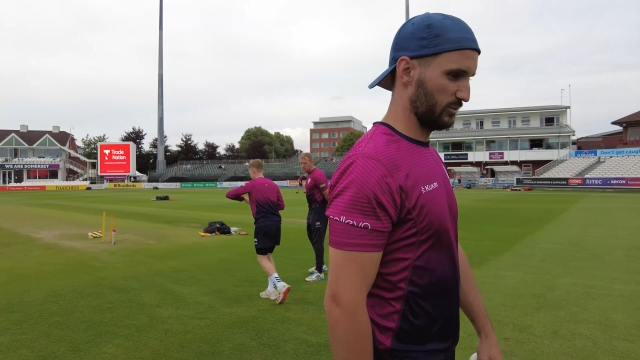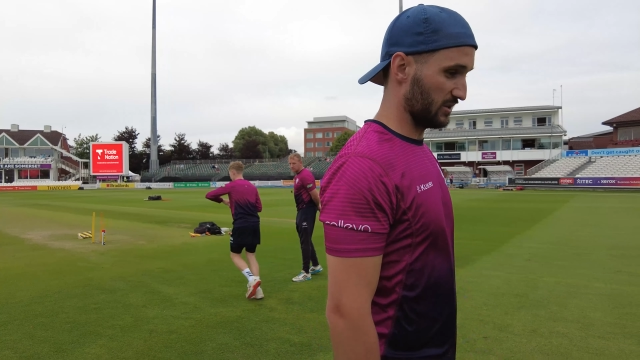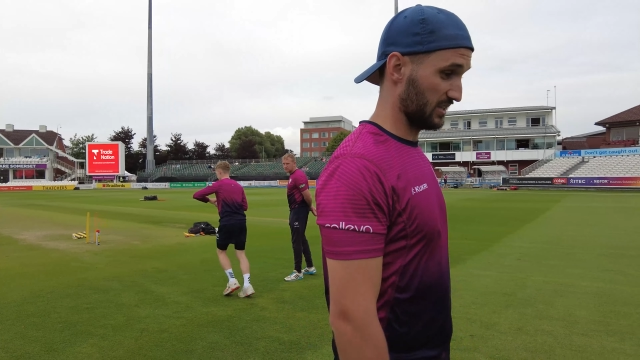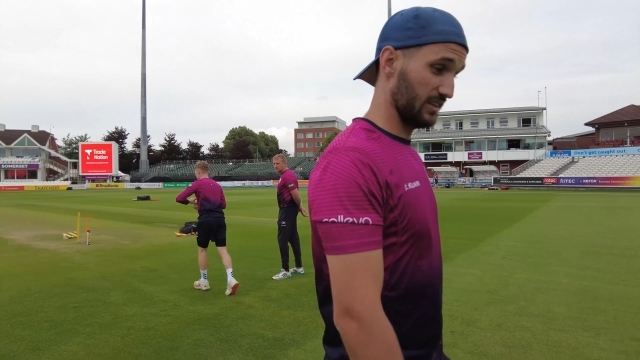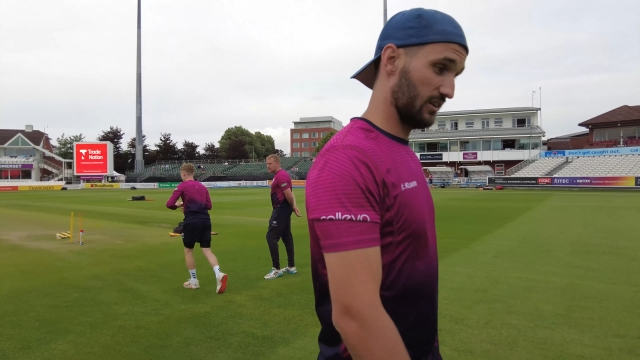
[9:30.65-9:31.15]
pretty
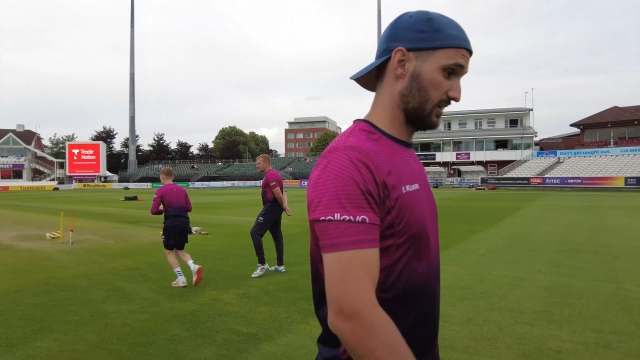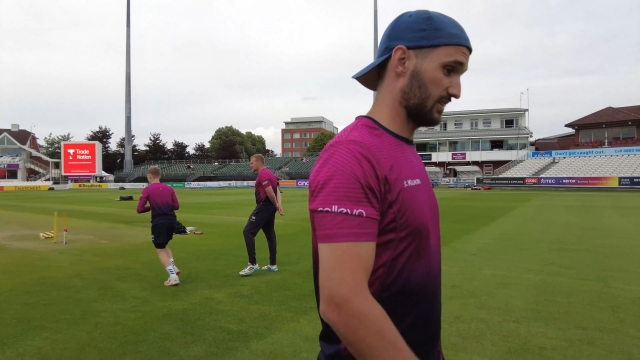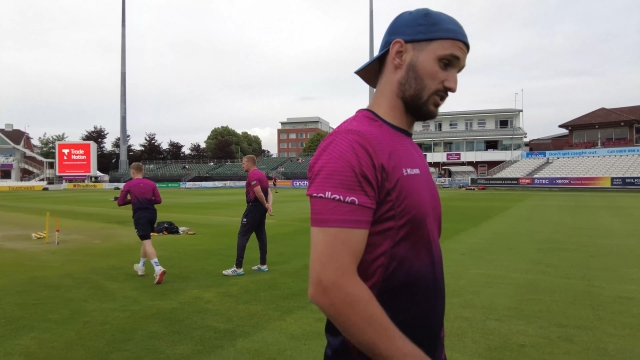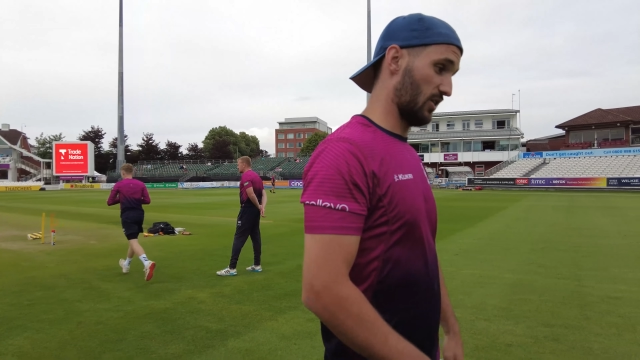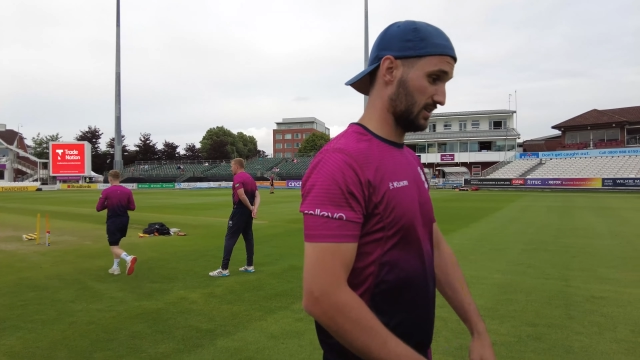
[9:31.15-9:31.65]
much then go
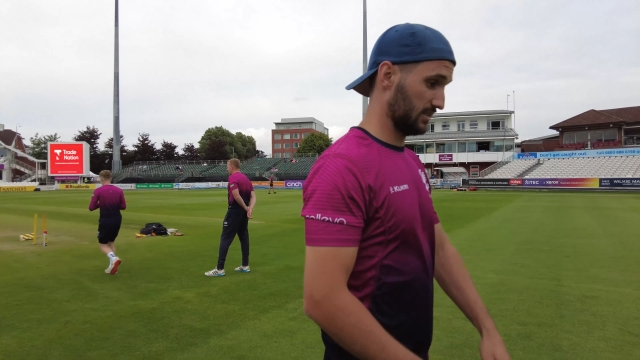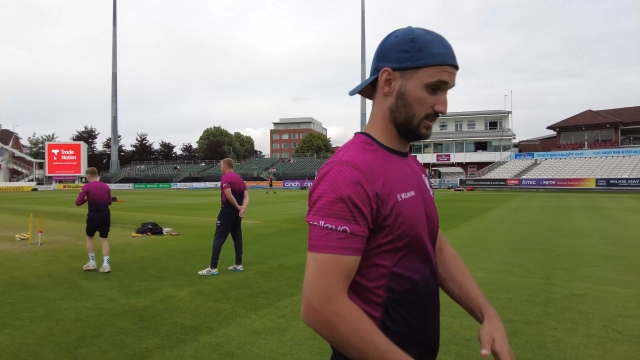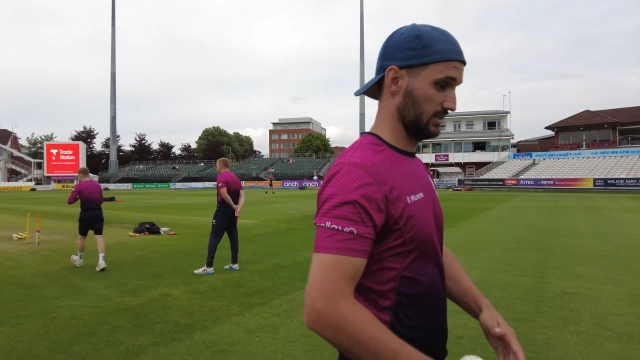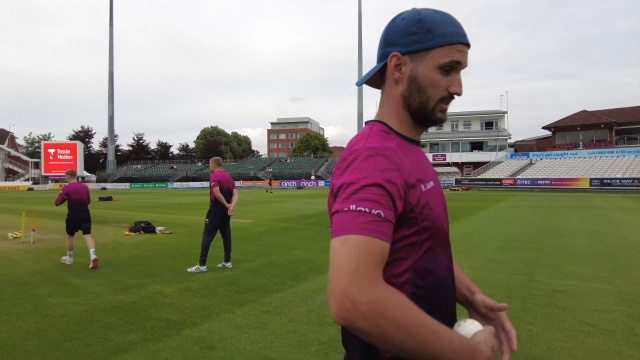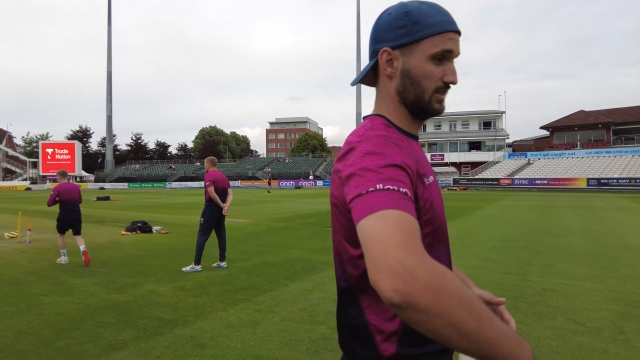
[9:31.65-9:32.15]
get dressed,
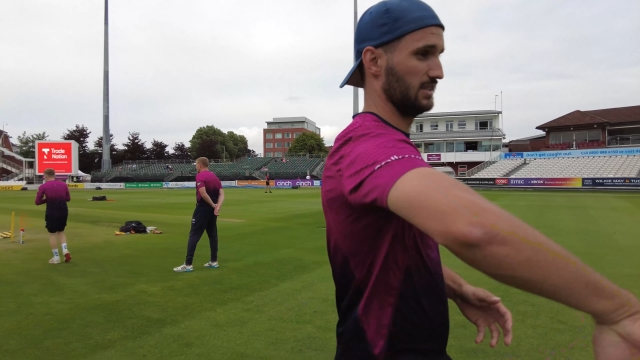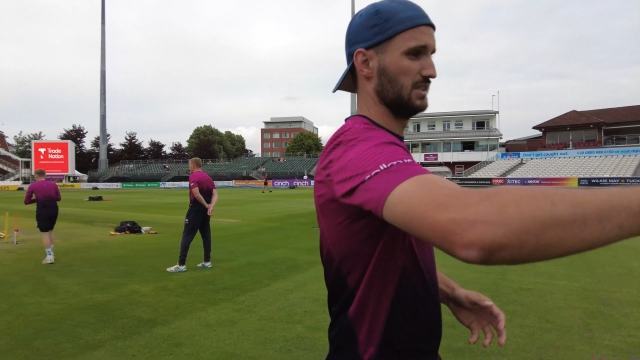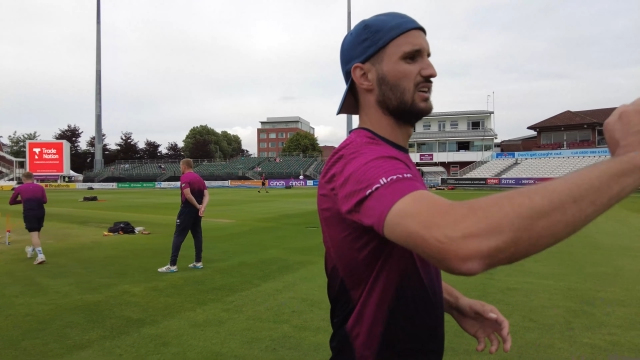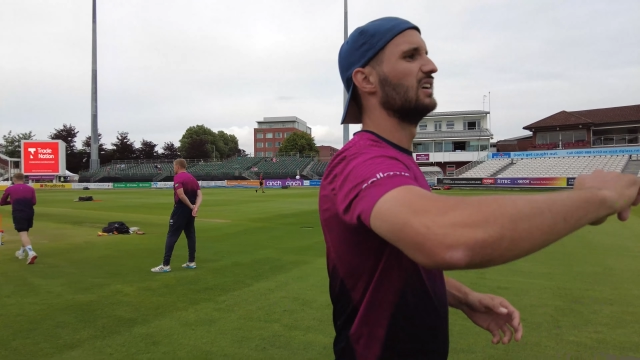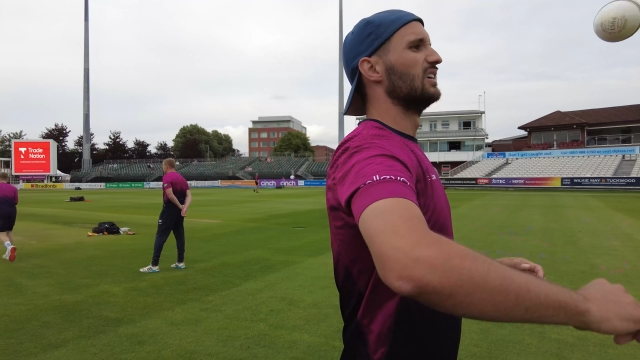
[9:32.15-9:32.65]

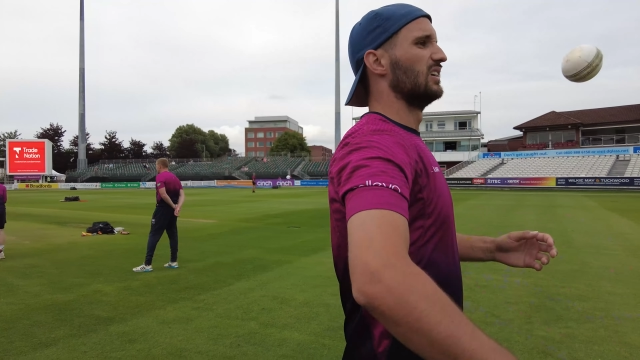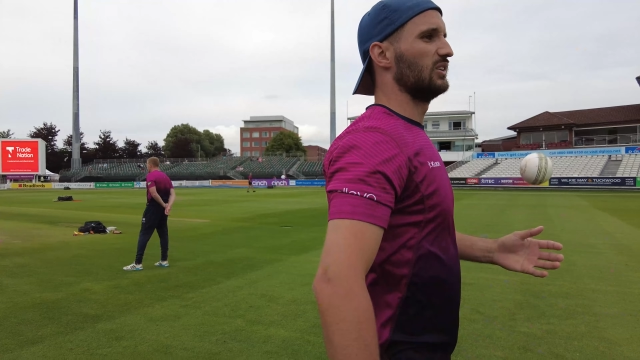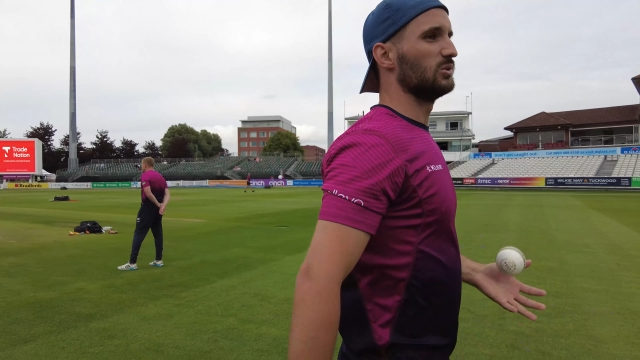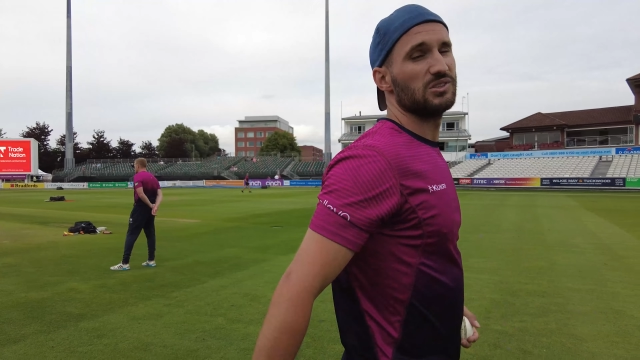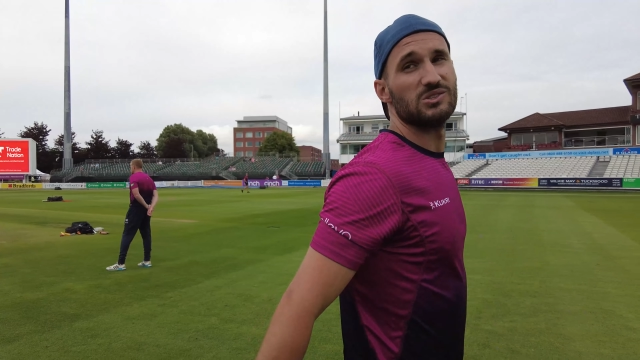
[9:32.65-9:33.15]

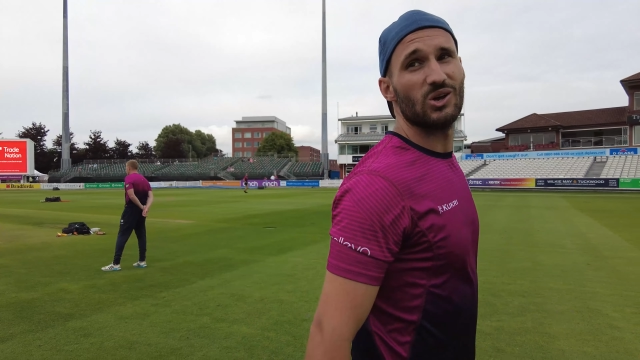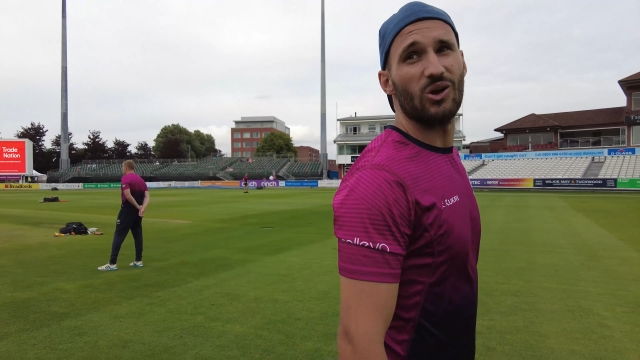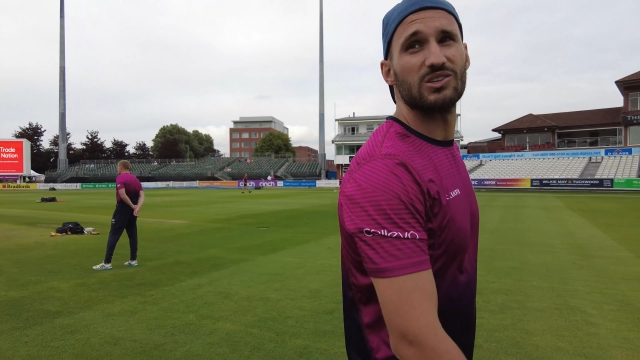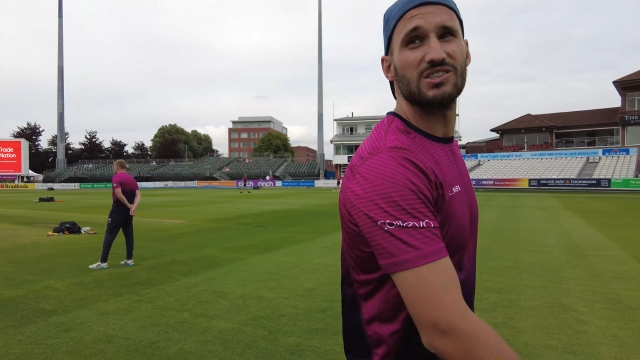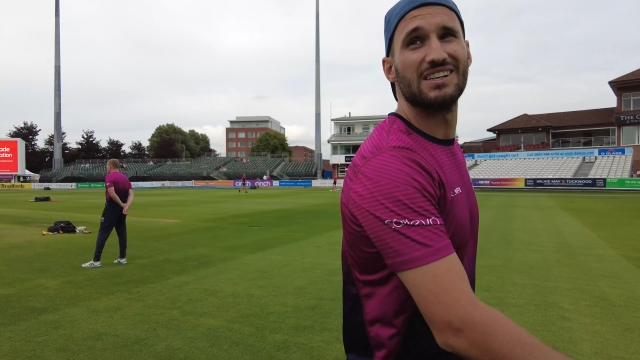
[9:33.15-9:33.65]
lose the
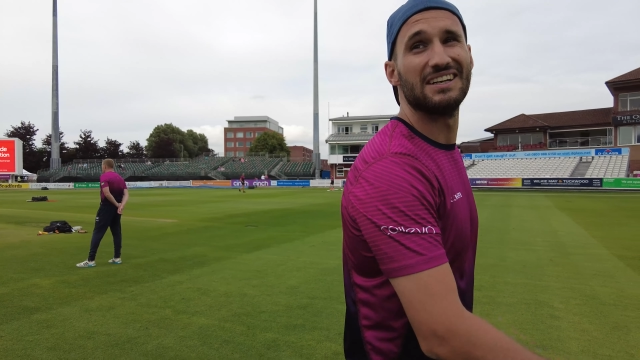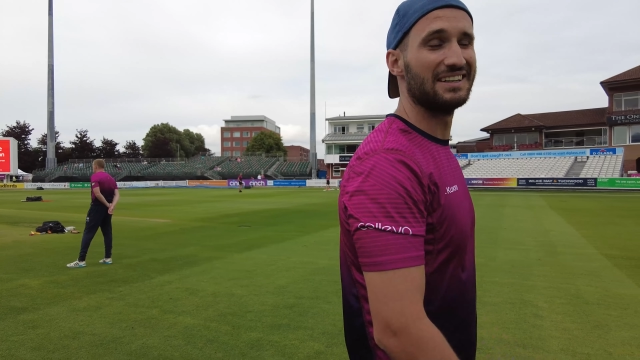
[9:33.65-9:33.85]
toss.